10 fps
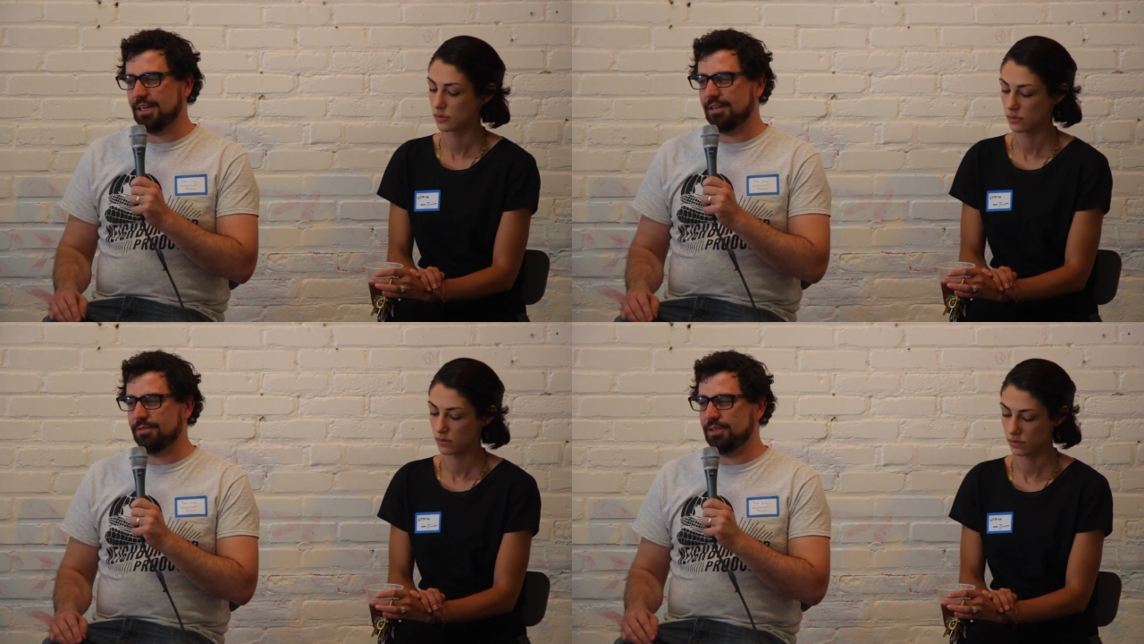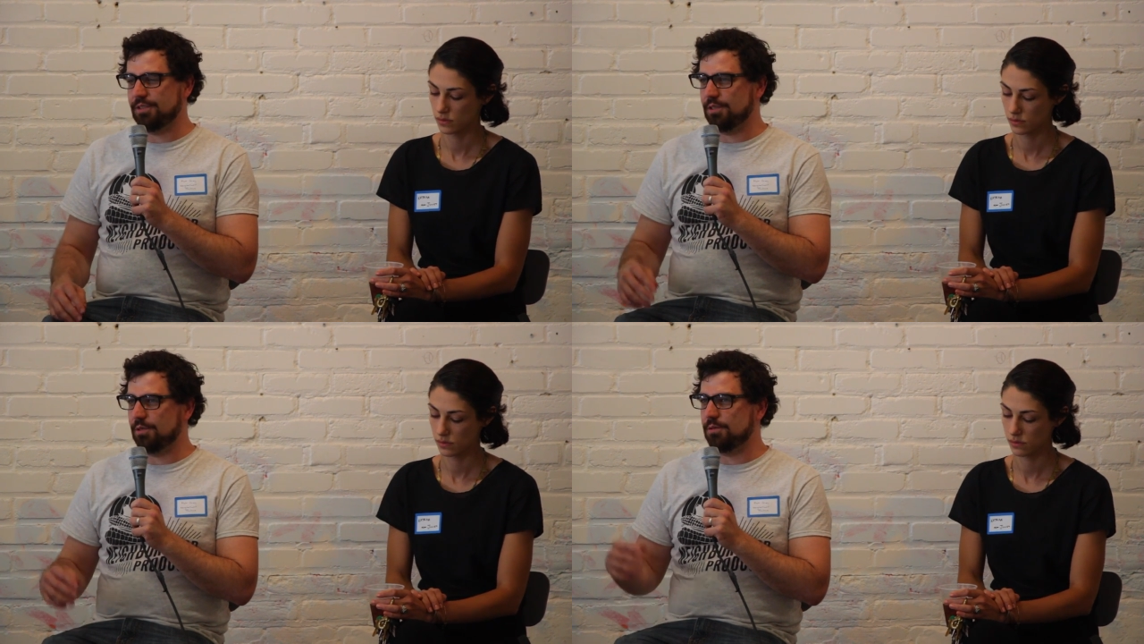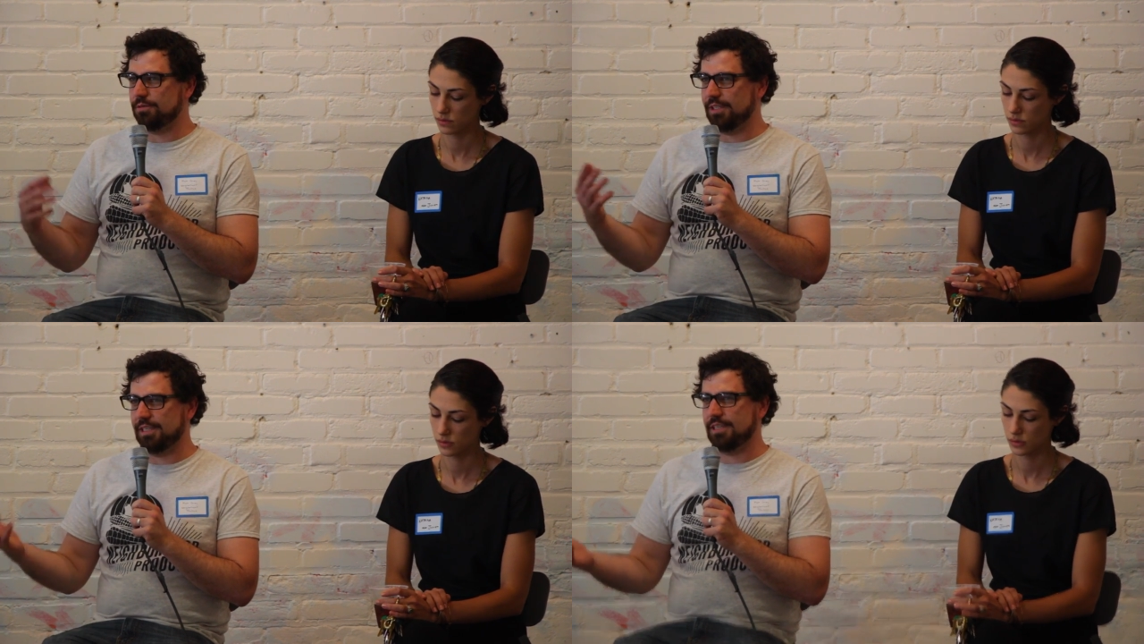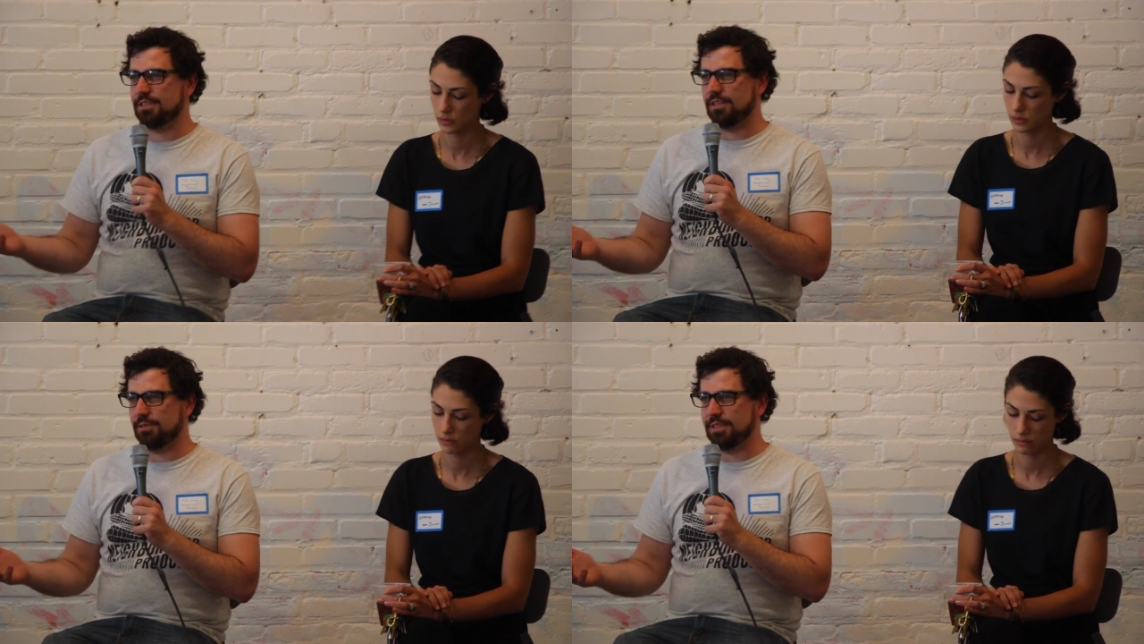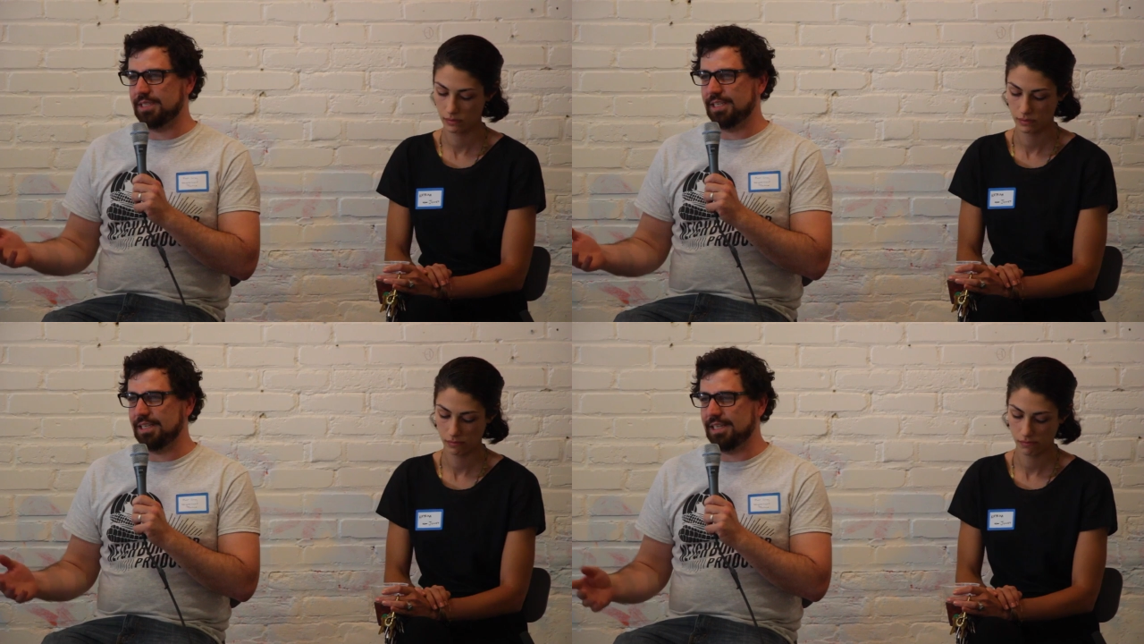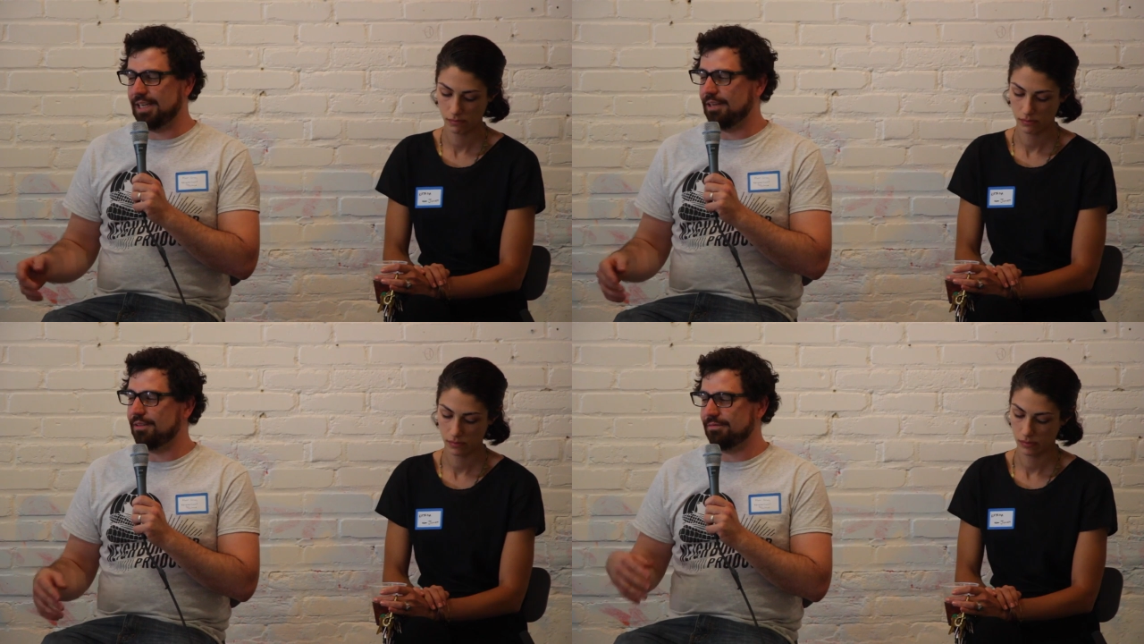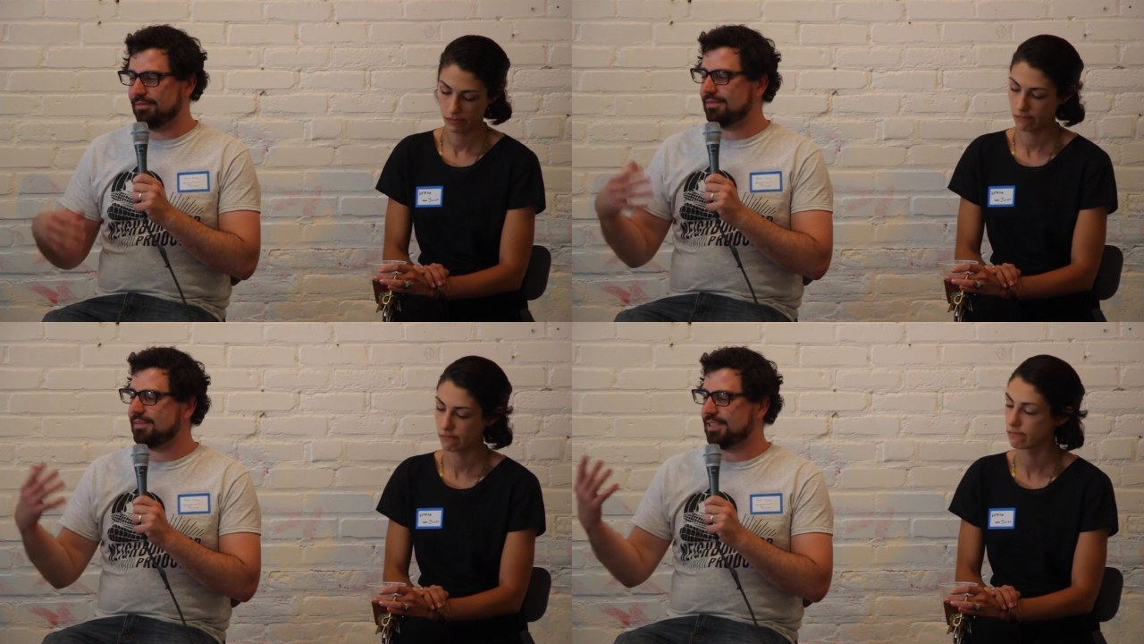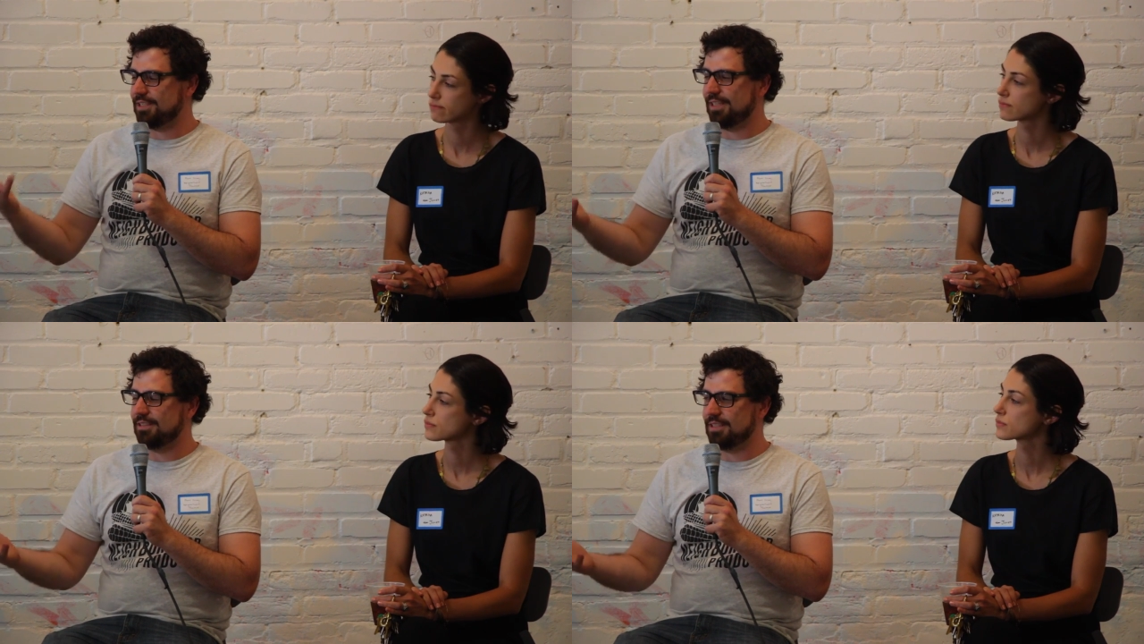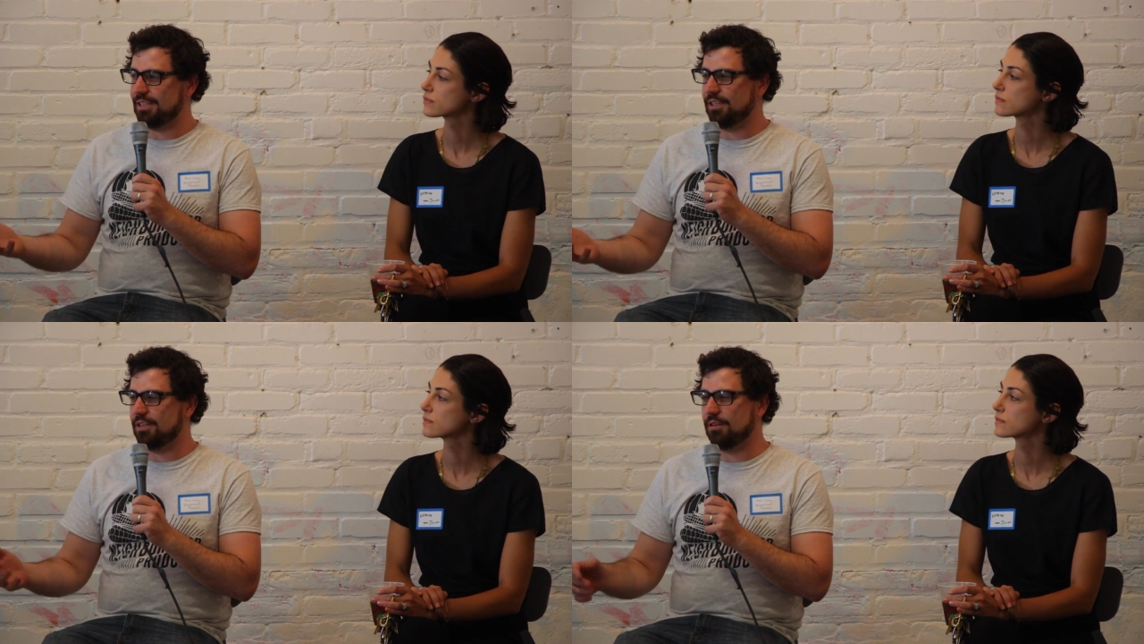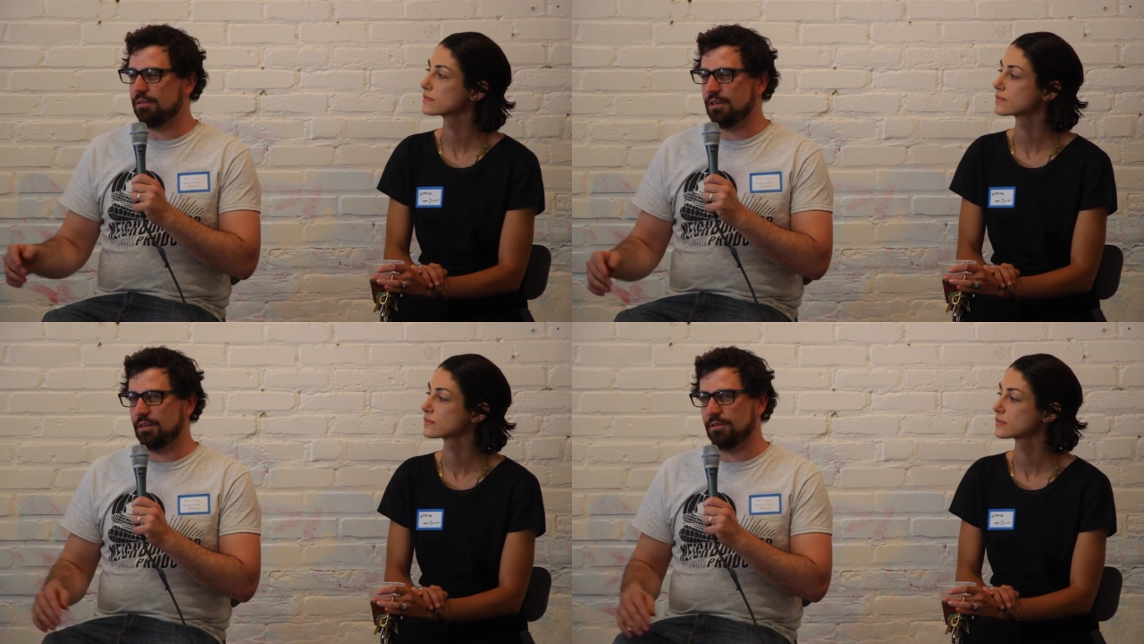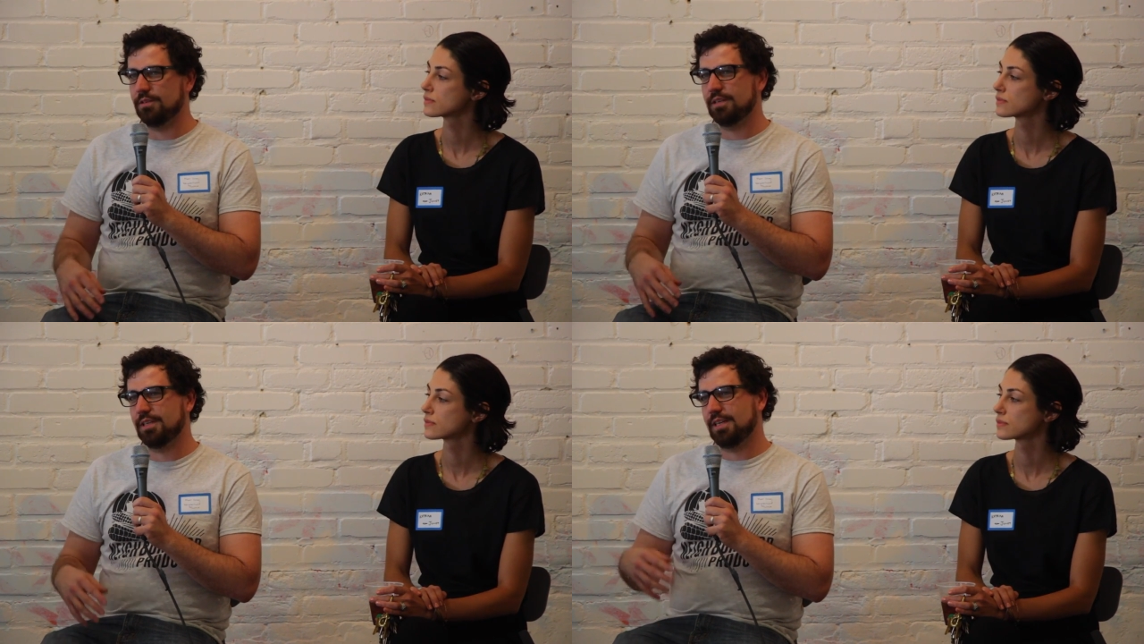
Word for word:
Speaker 1: Uh, a few years ago, was really Kickstarter was it, and now, like I said, there's Indiegogo.